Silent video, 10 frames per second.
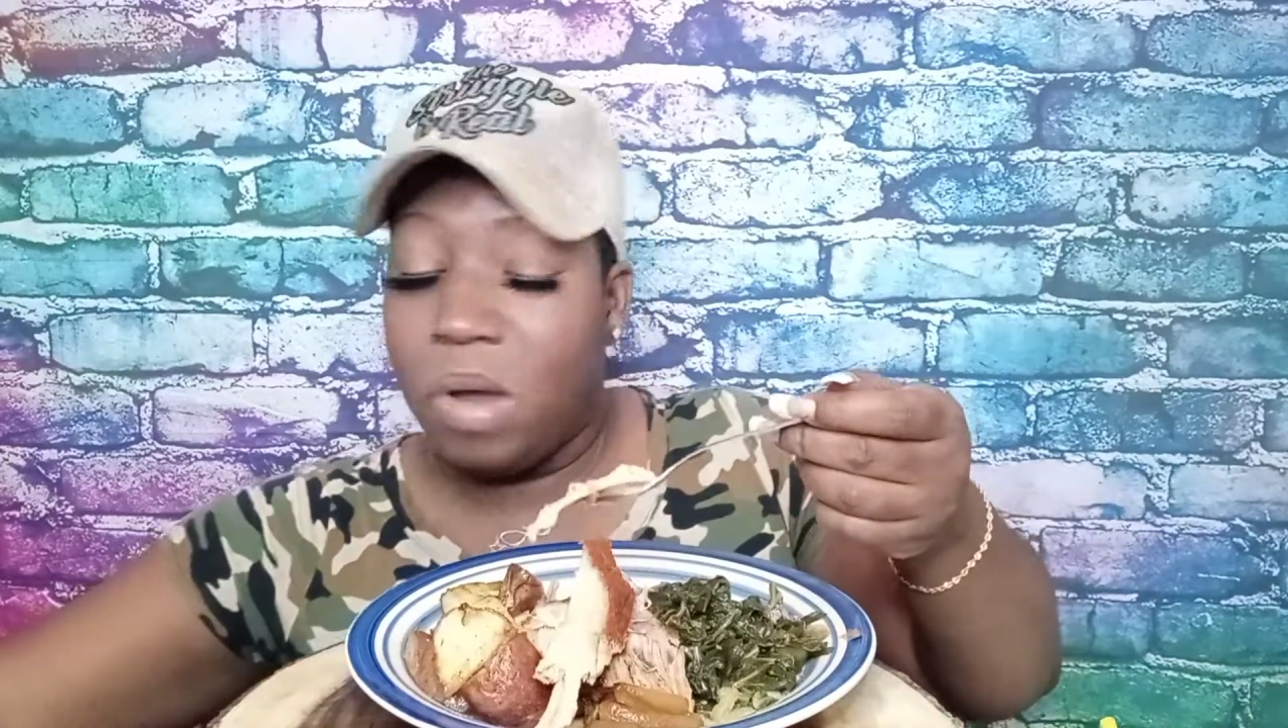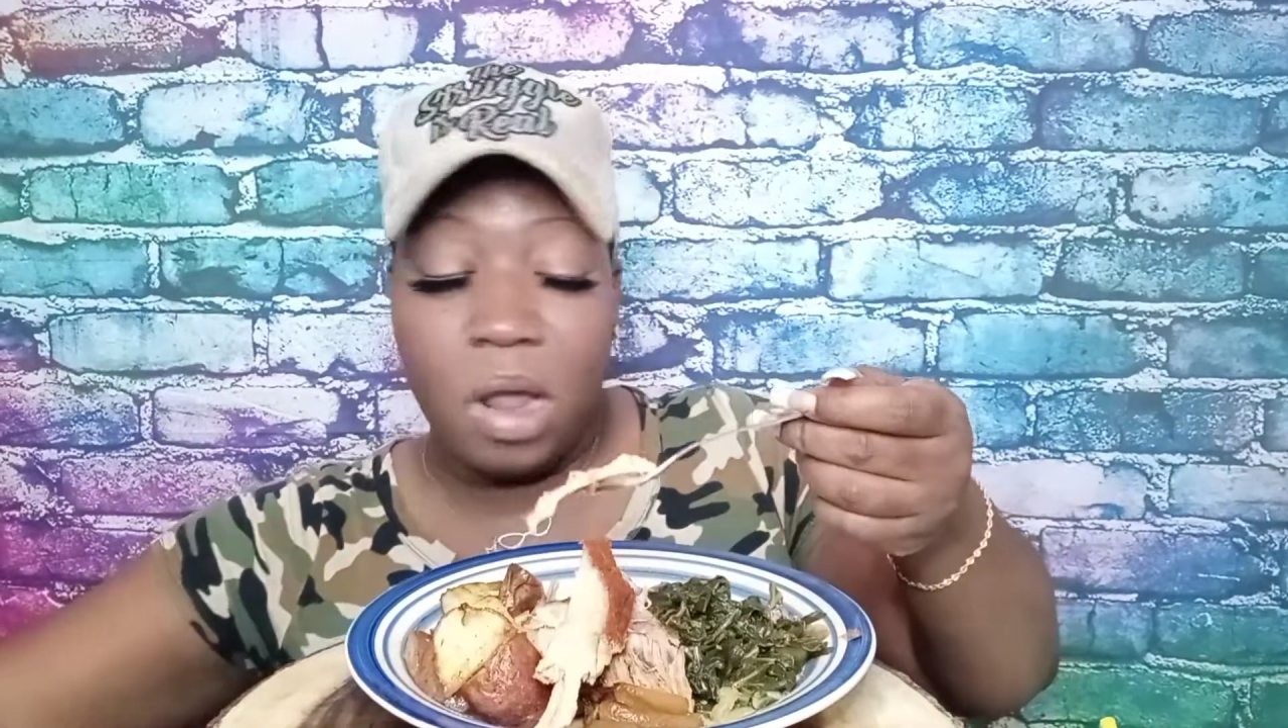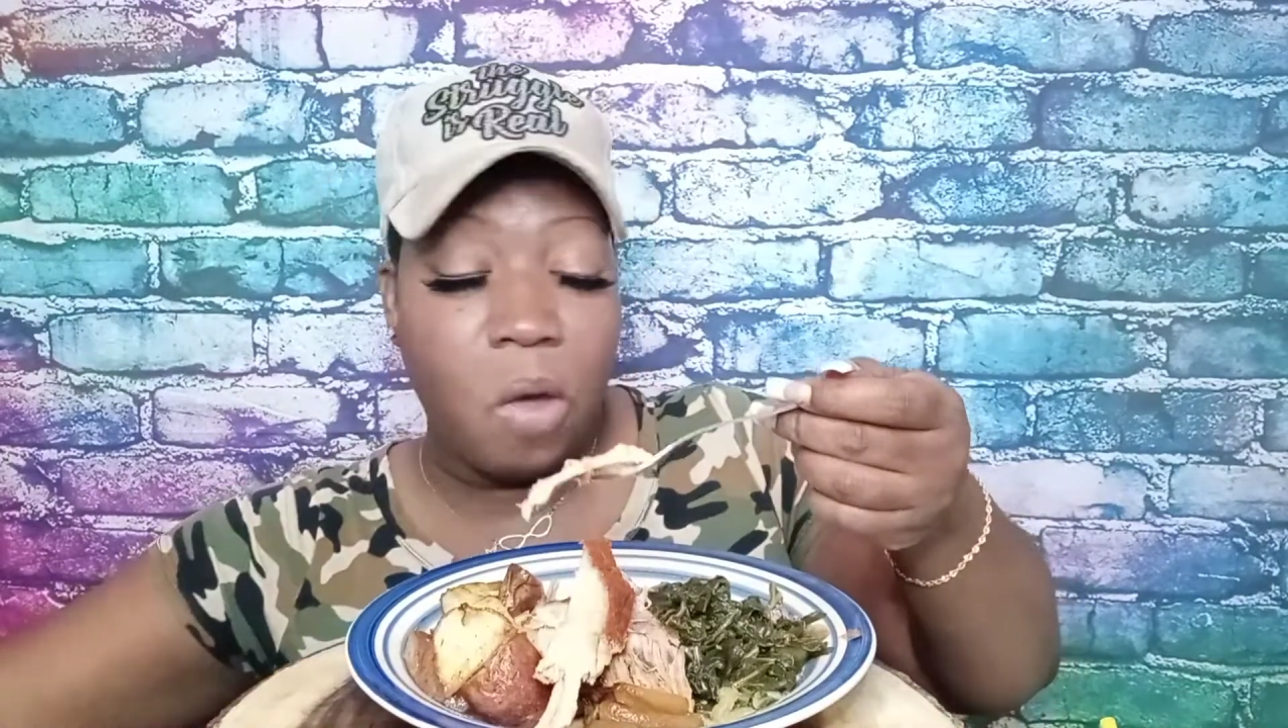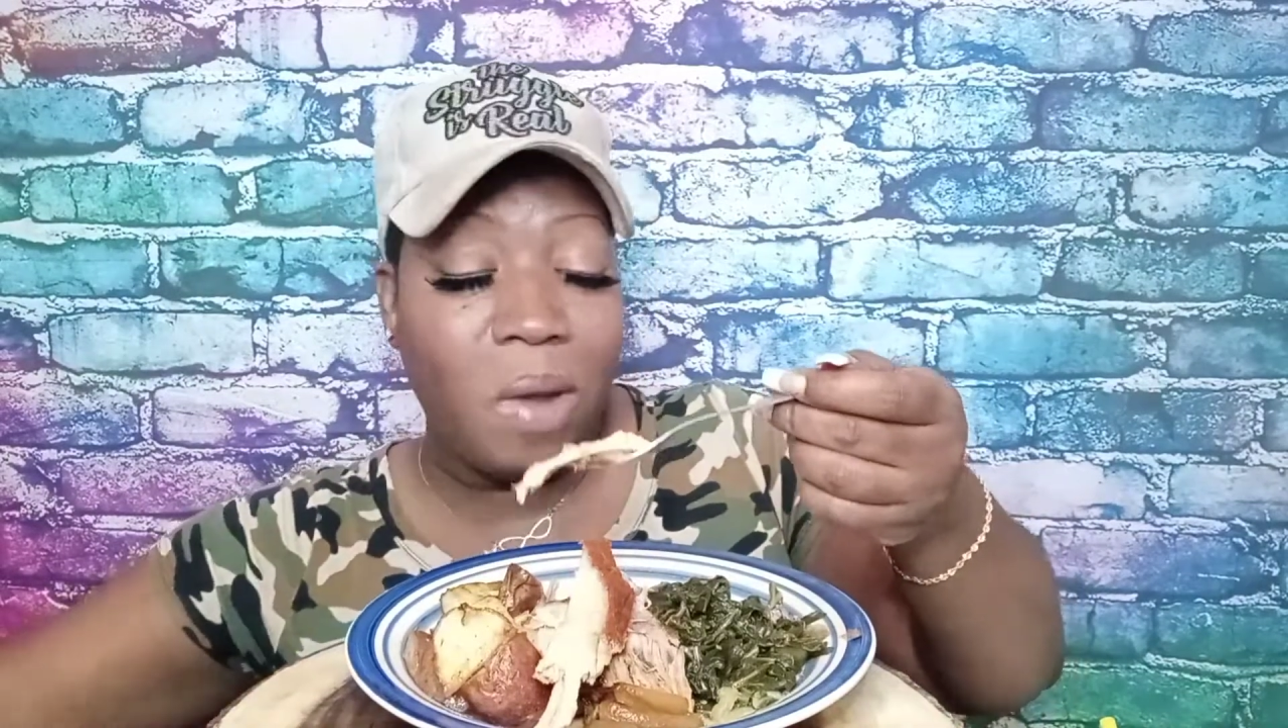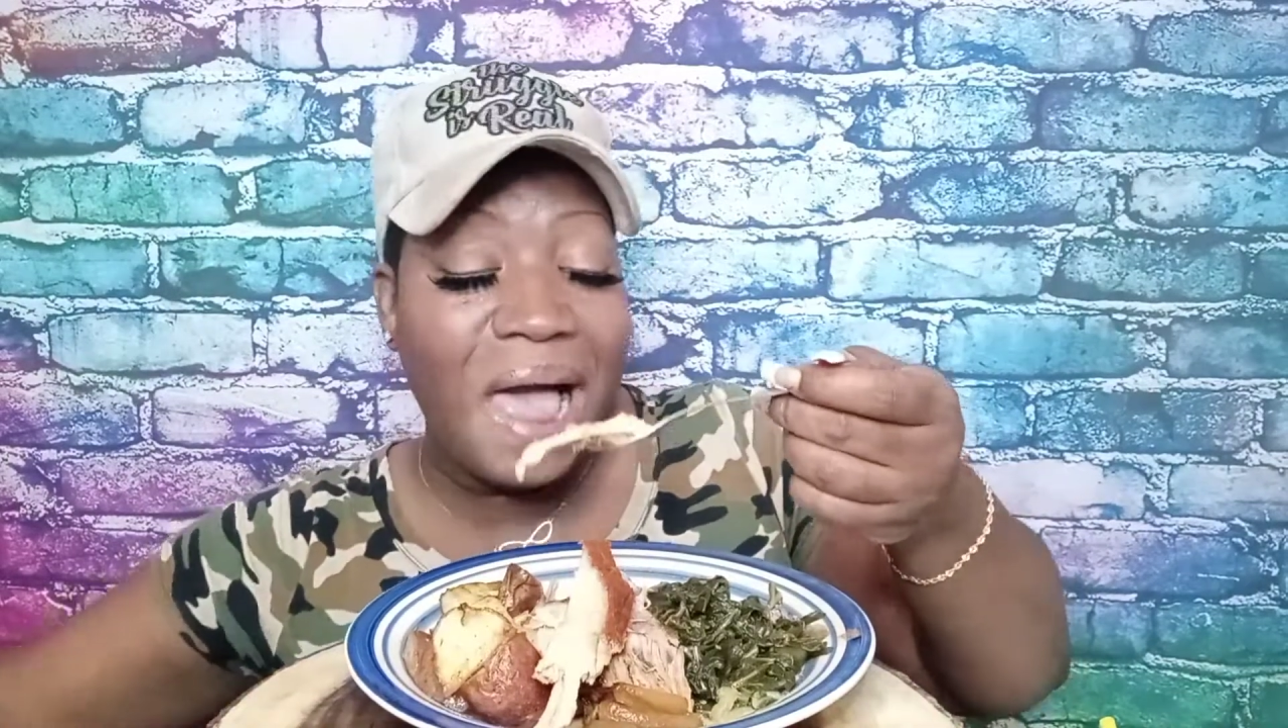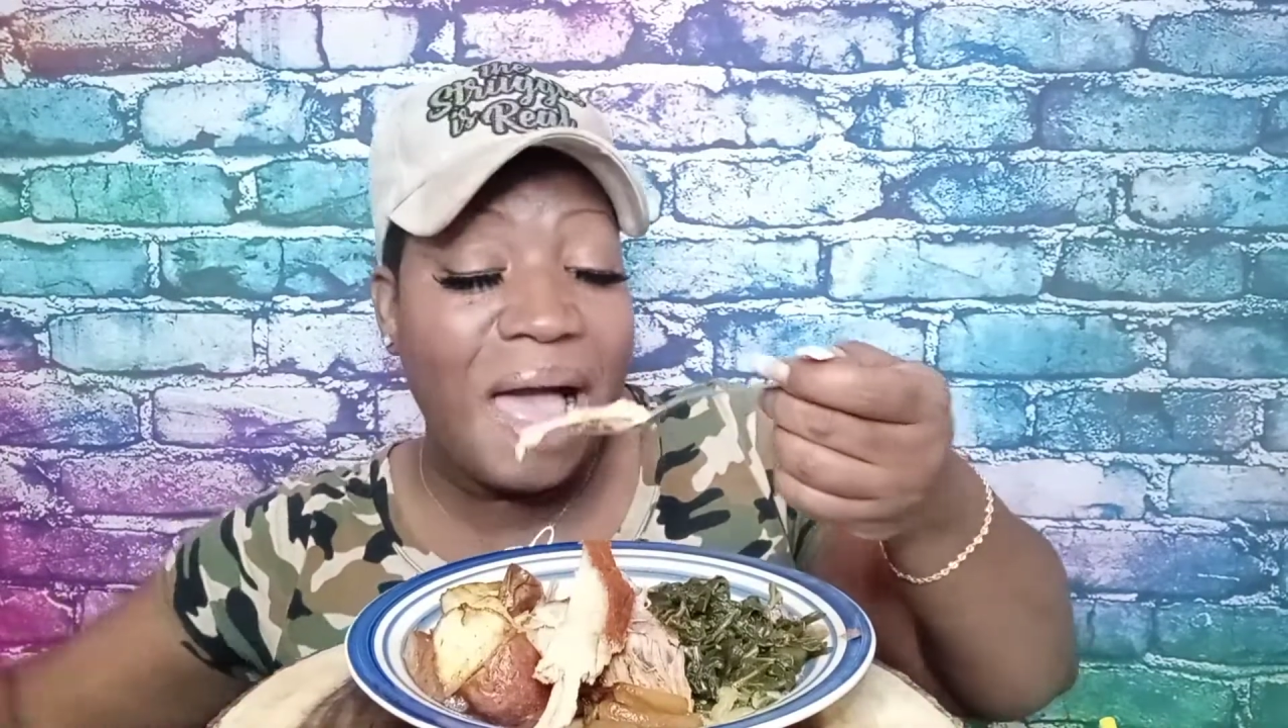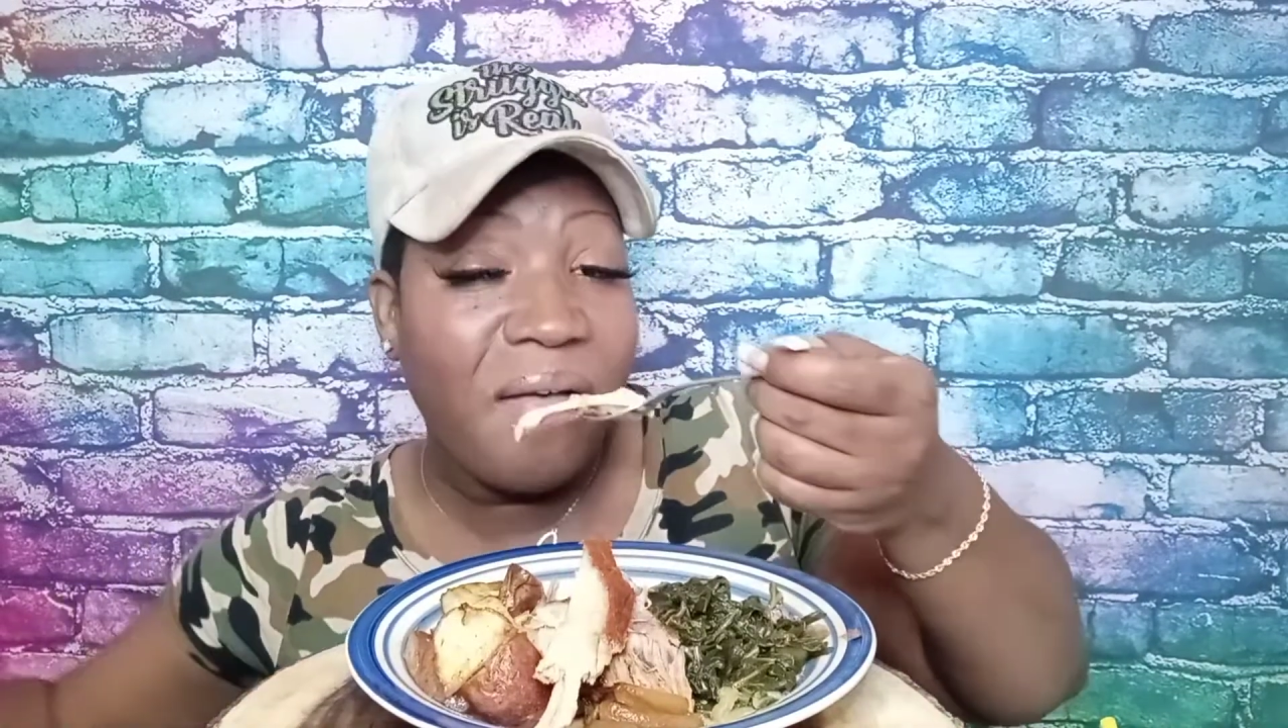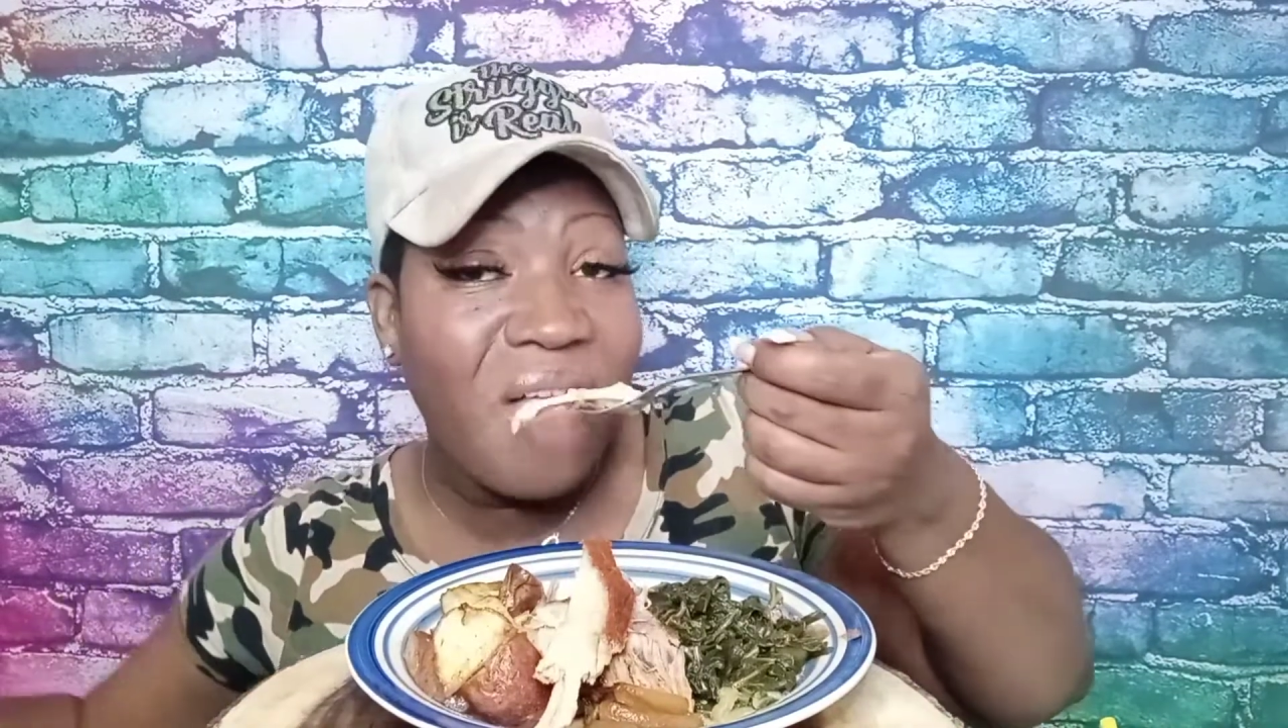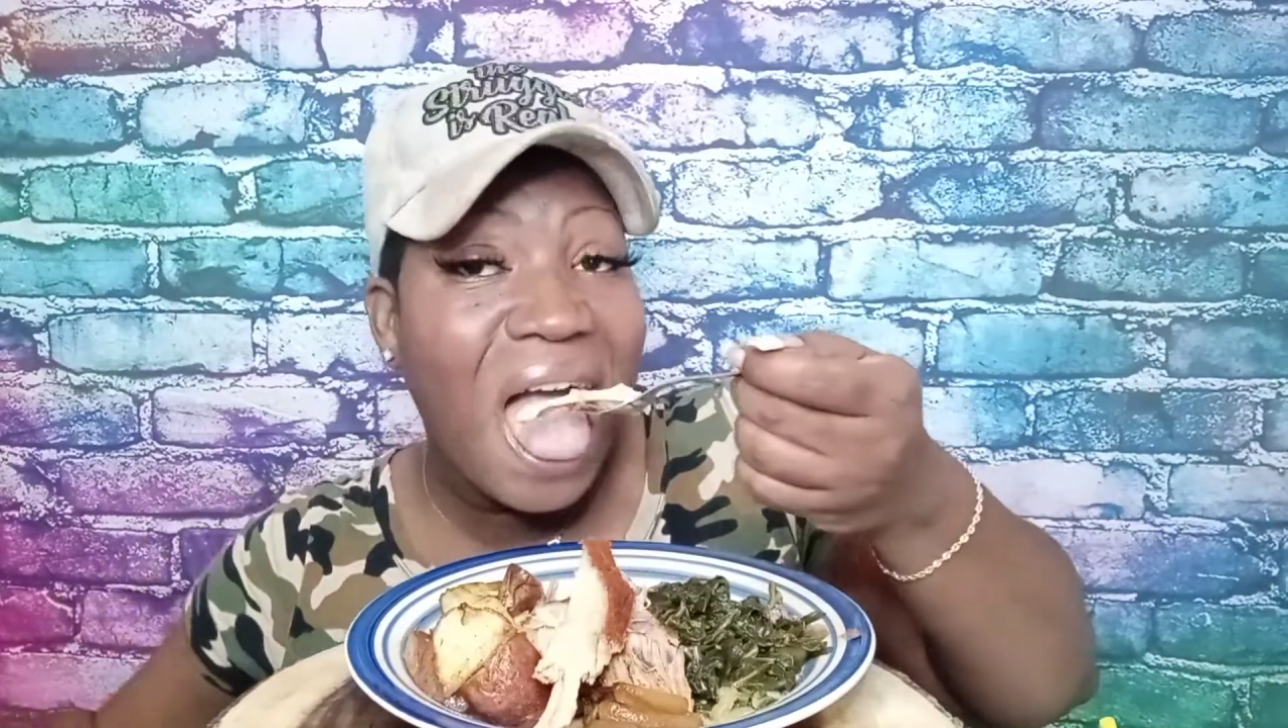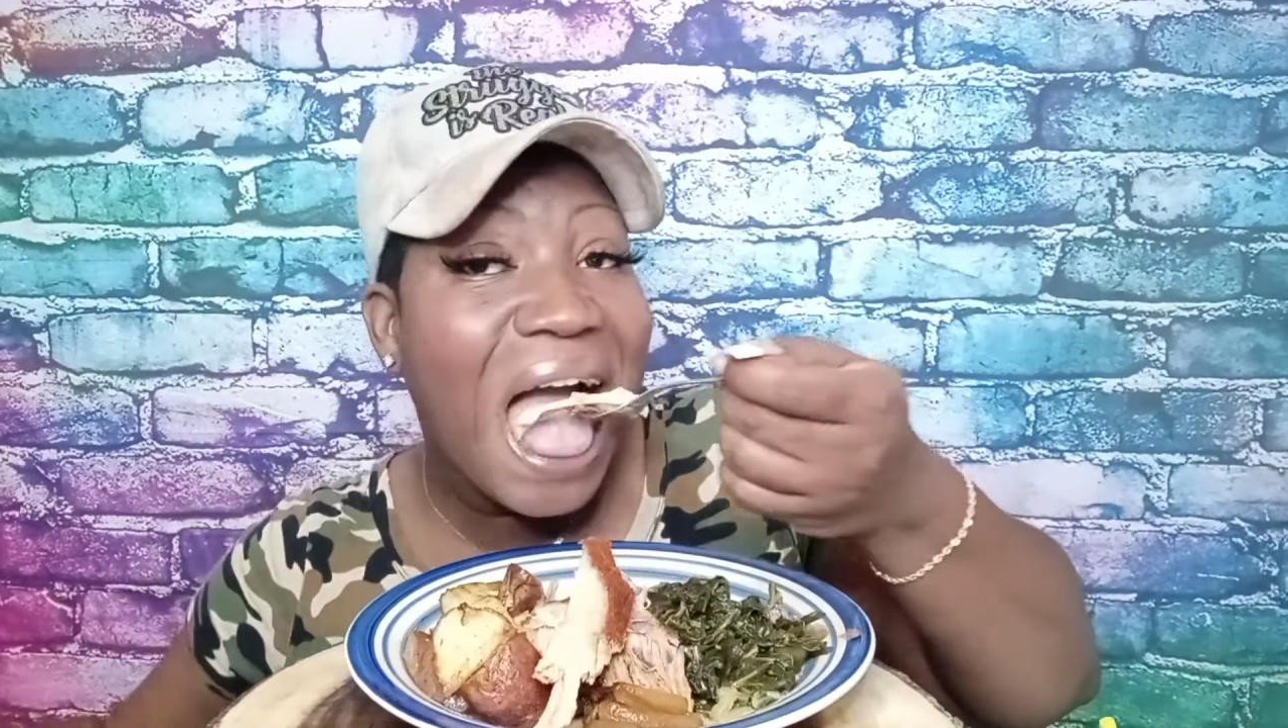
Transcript: want to go live.